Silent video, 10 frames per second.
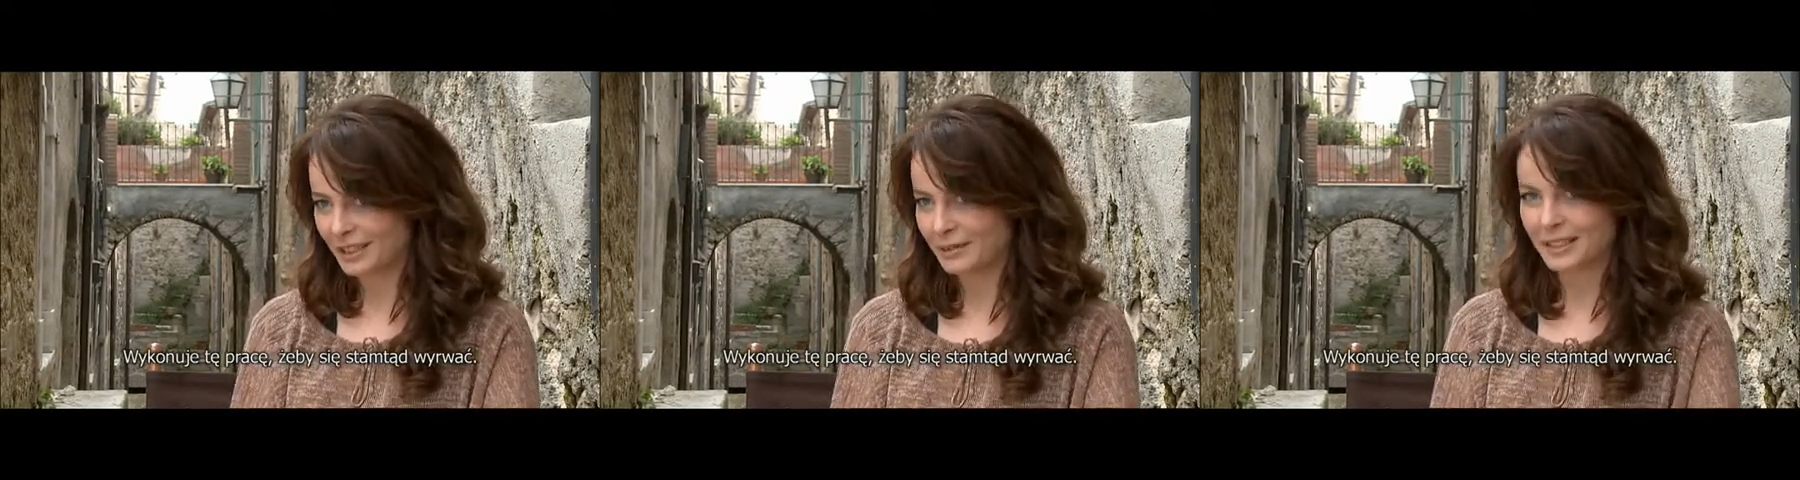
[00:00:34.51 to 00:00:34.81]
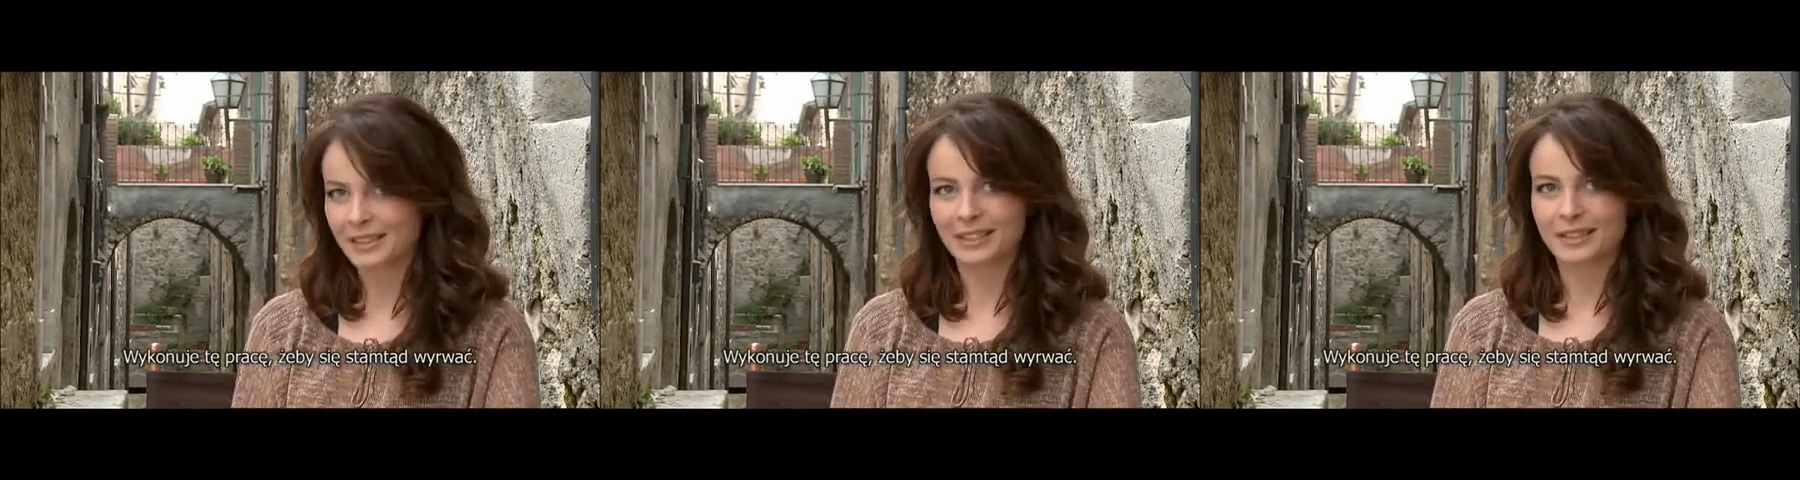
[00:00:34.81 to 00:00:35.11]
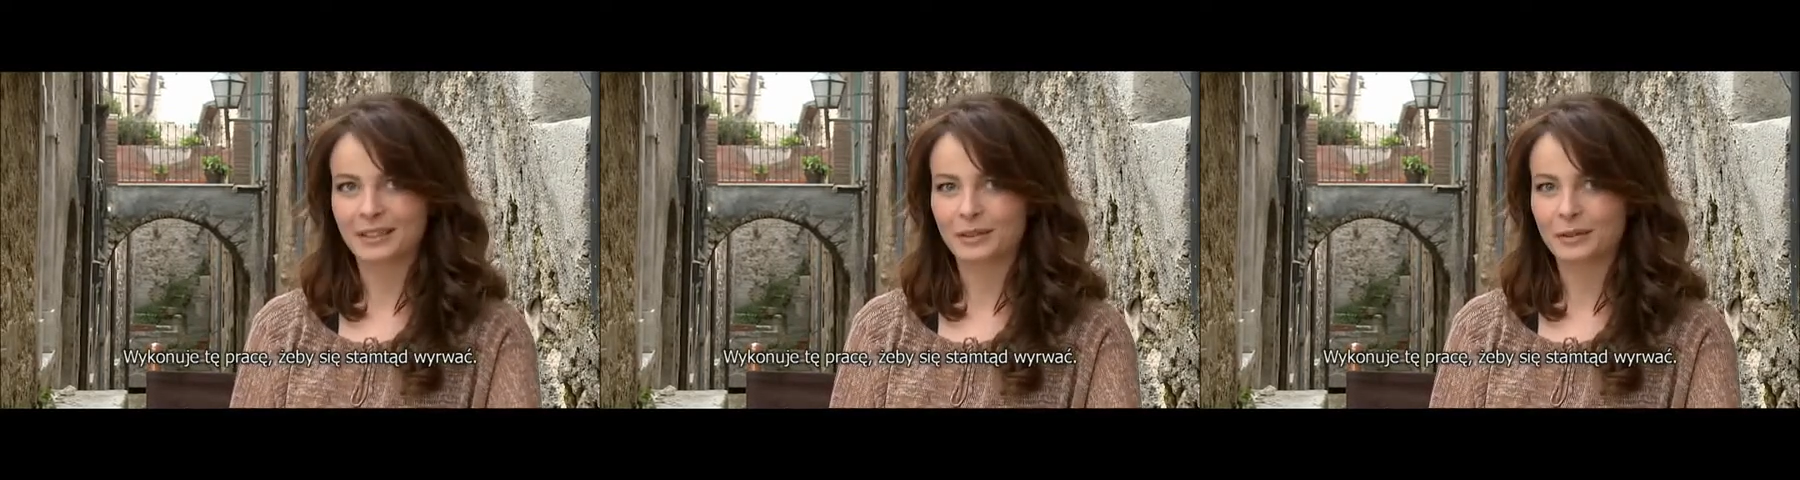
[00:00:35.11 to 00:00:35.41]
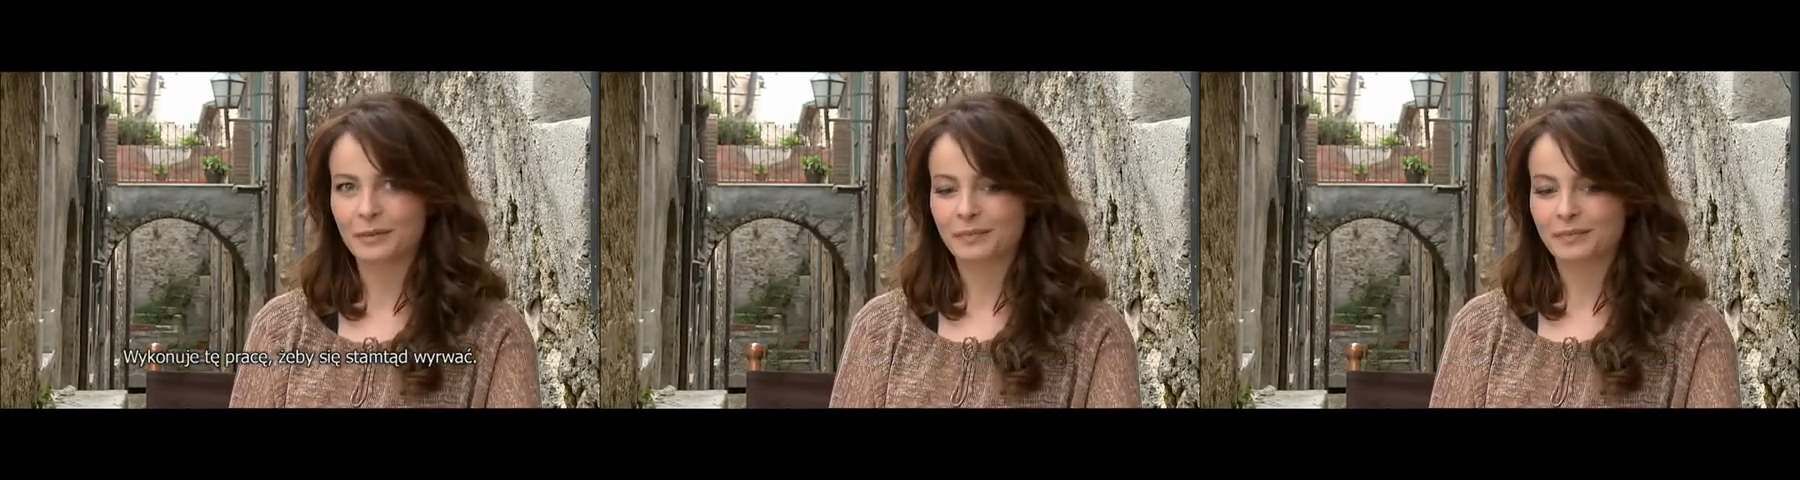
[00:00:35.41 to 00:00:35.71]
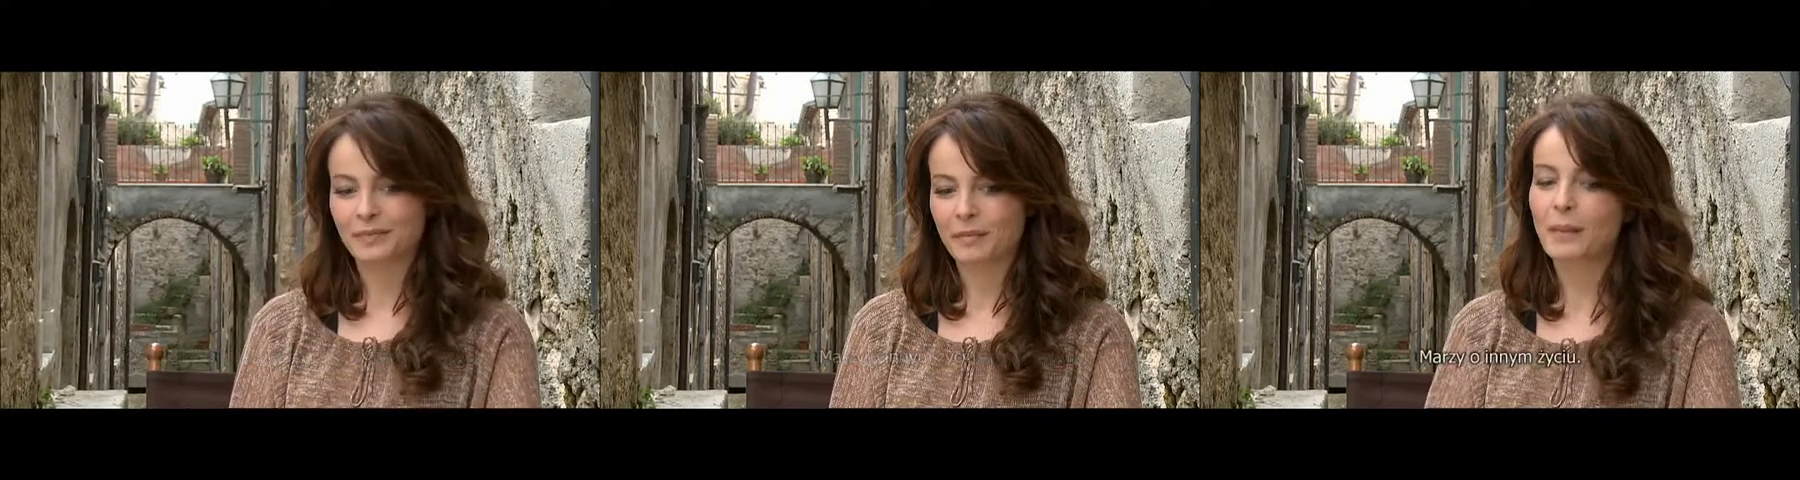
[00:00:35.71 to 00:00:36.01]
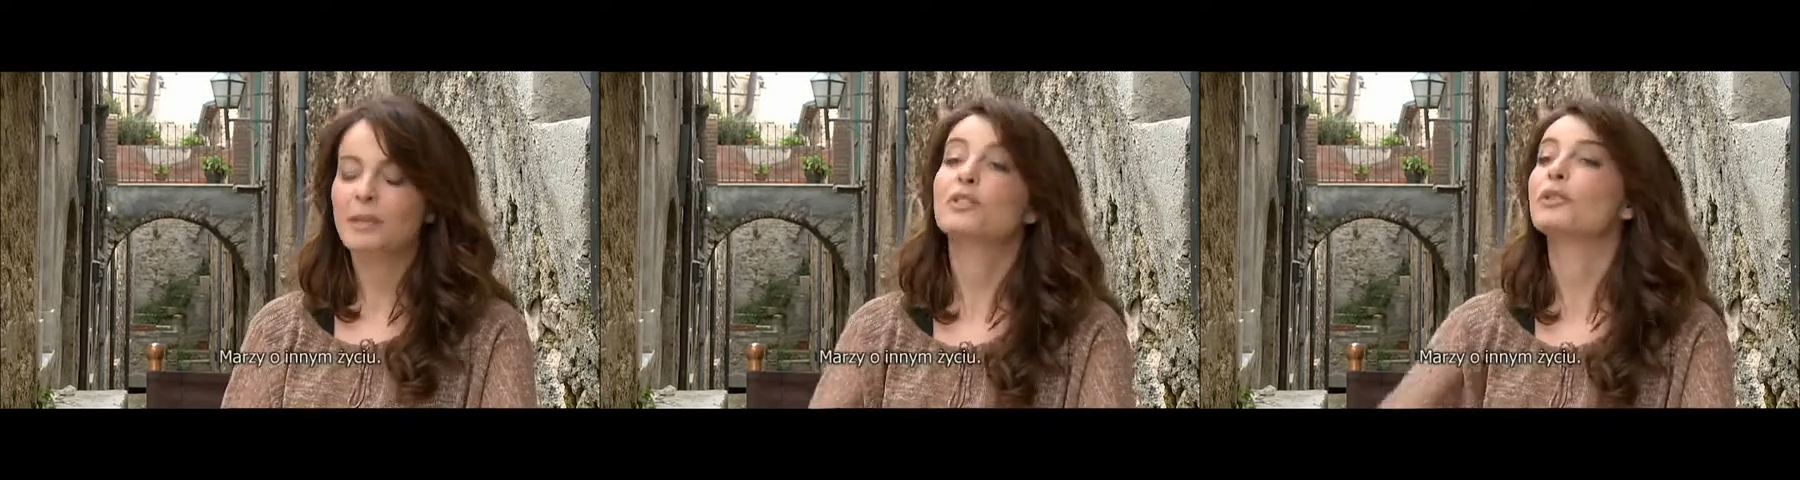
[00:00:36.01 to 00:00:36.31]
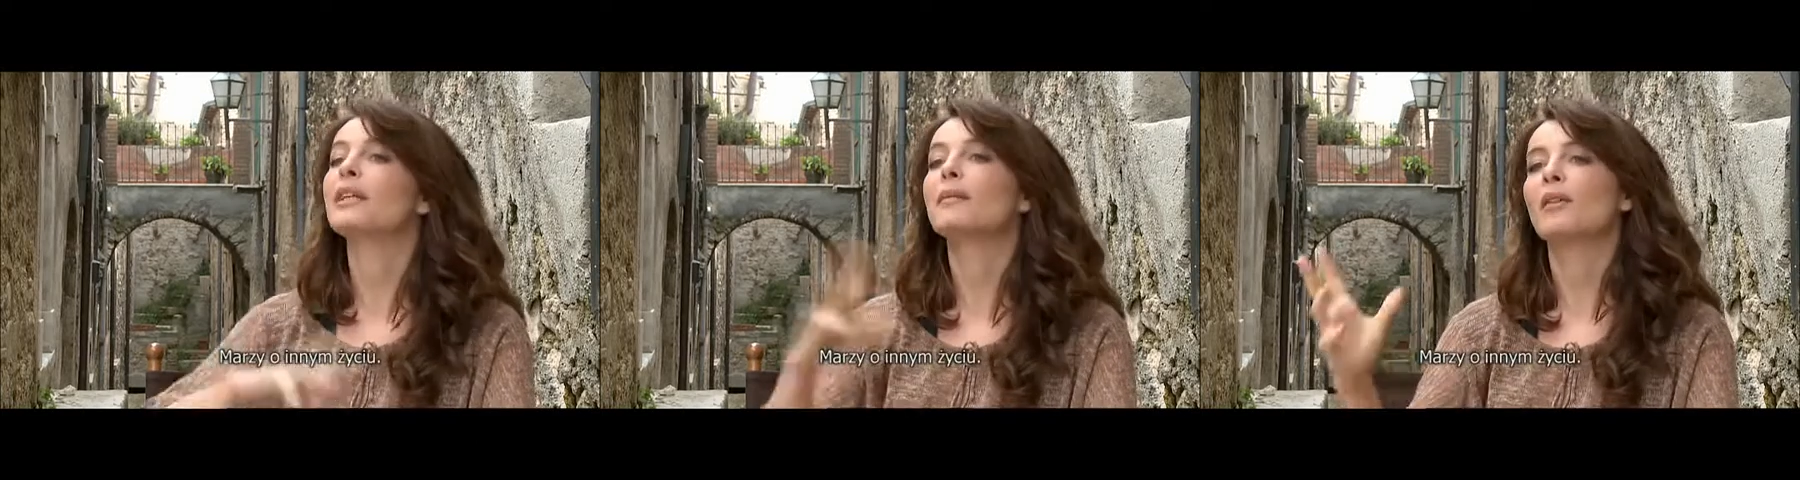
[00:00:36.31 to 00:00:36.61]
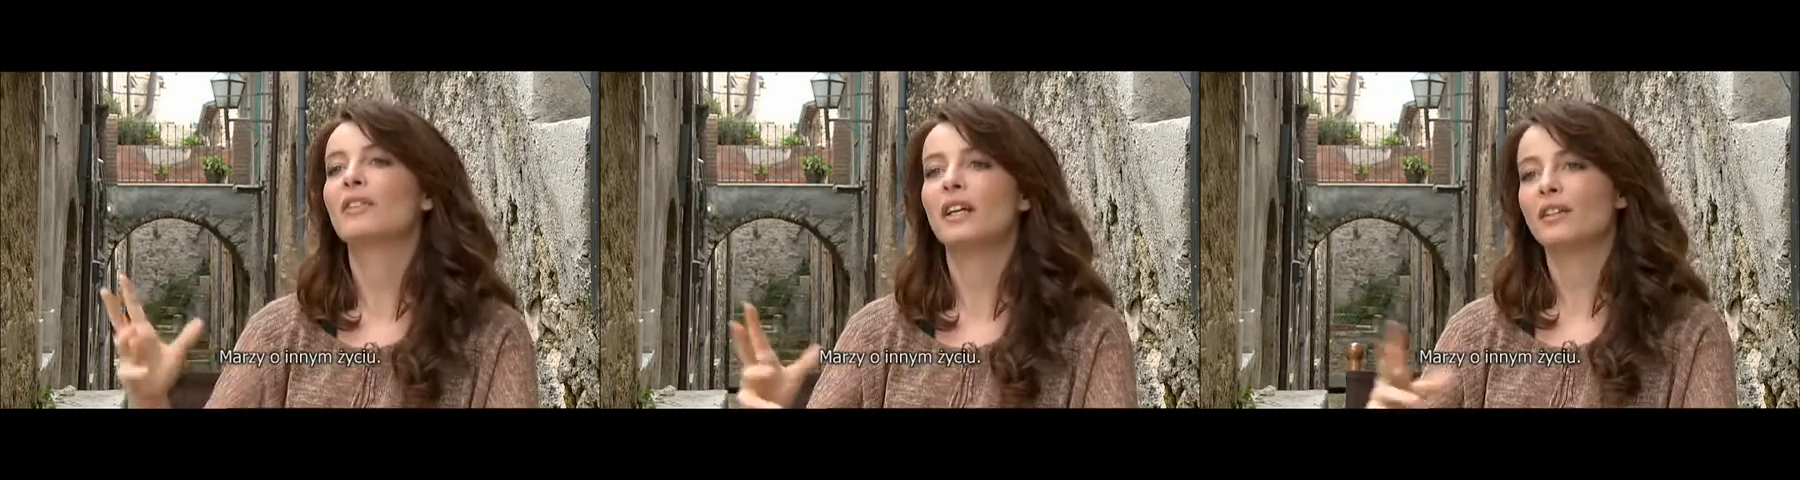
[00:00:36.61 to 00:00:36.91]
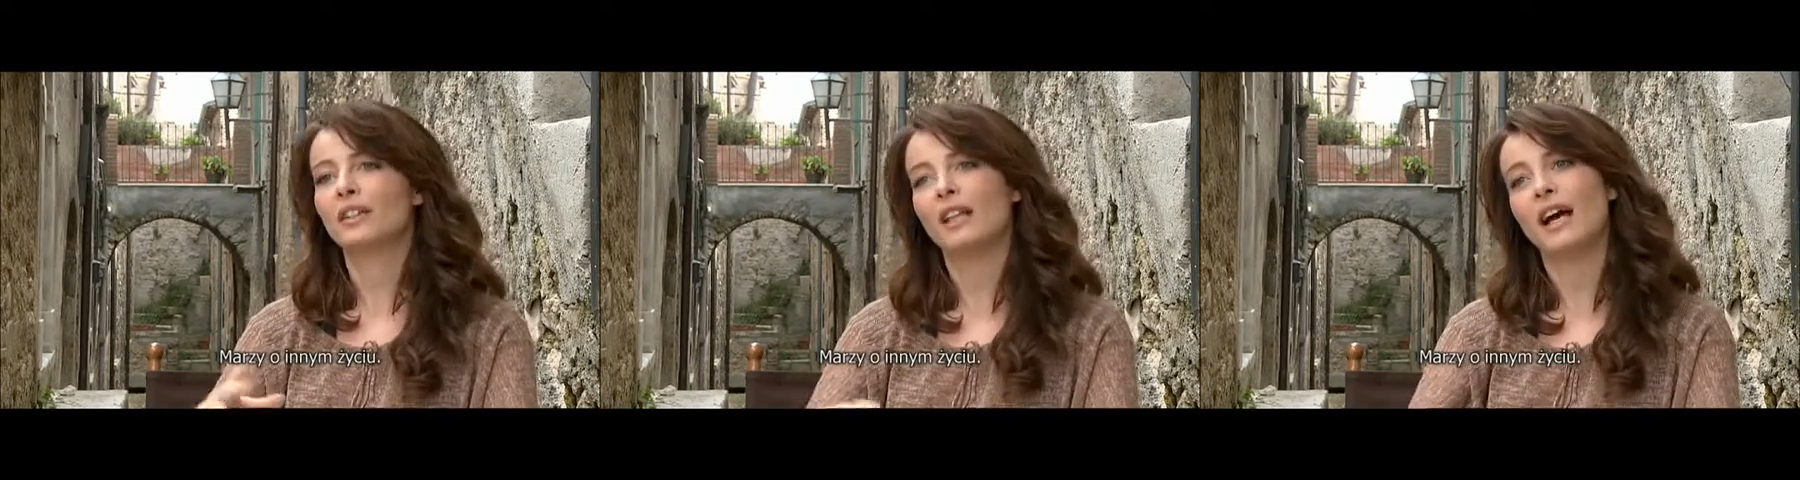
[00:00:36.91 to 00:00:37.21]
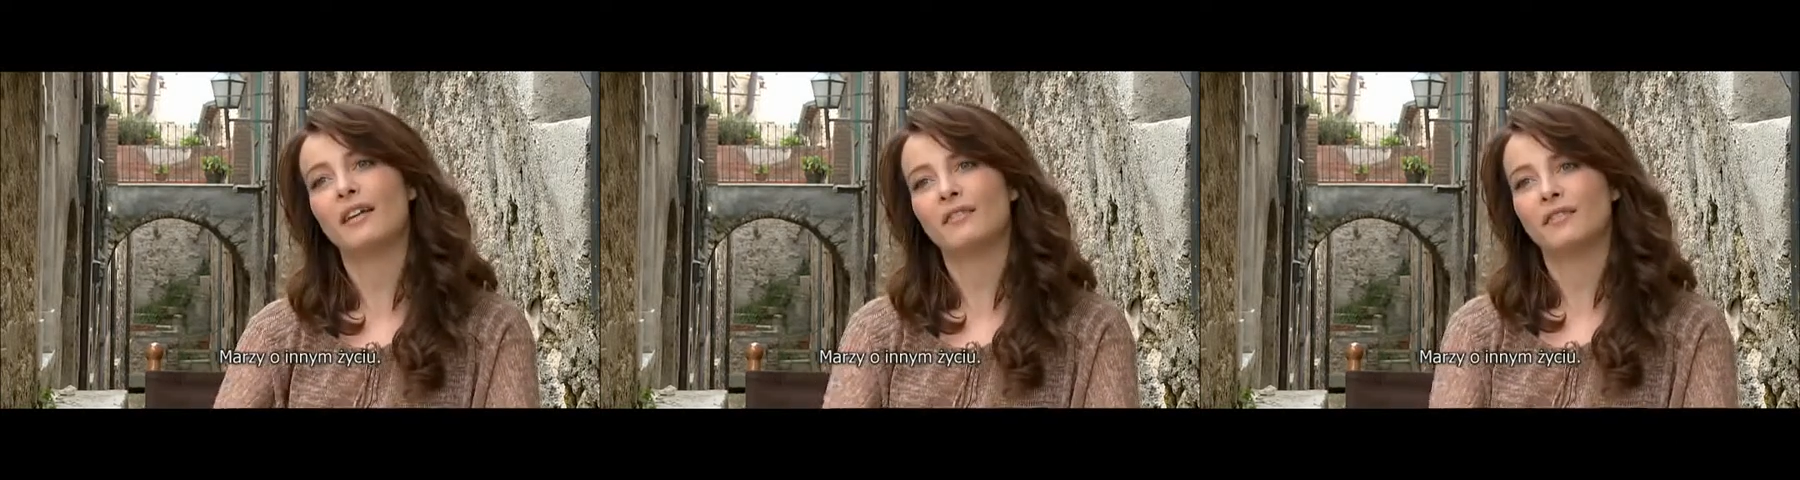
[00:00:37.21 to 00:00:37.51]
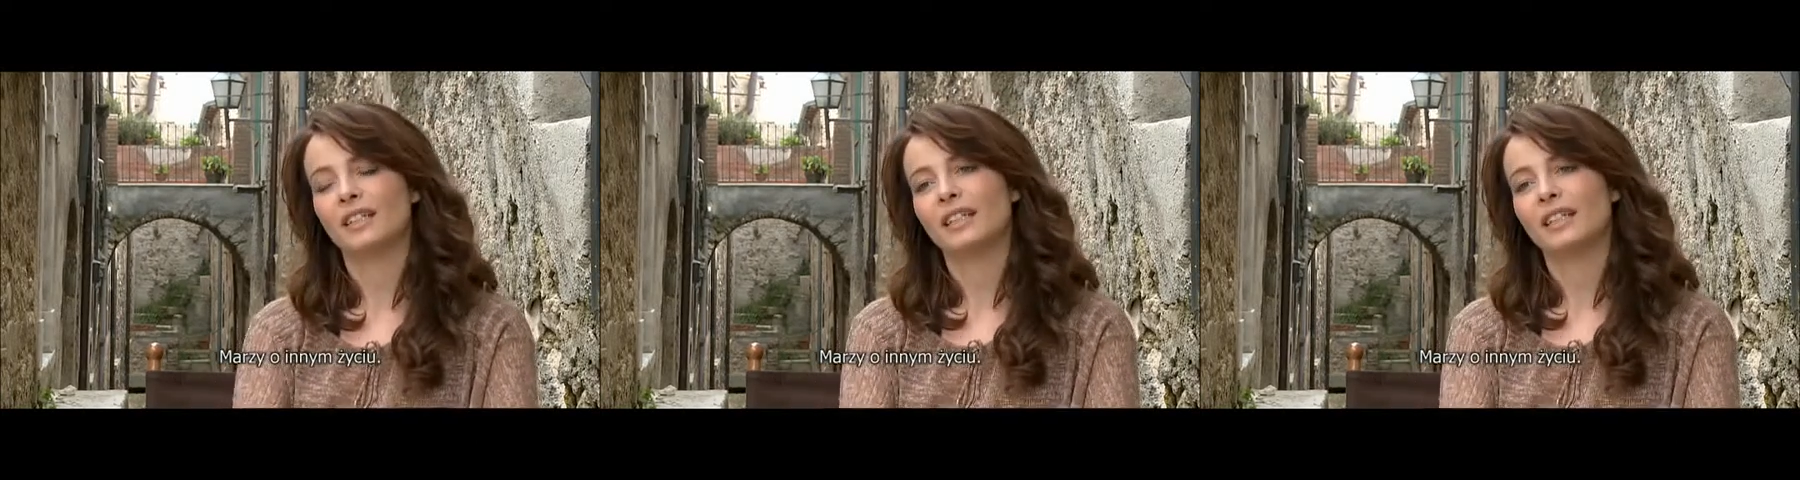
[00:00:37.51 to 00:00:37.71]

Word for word: She wants to maybe dream of another life.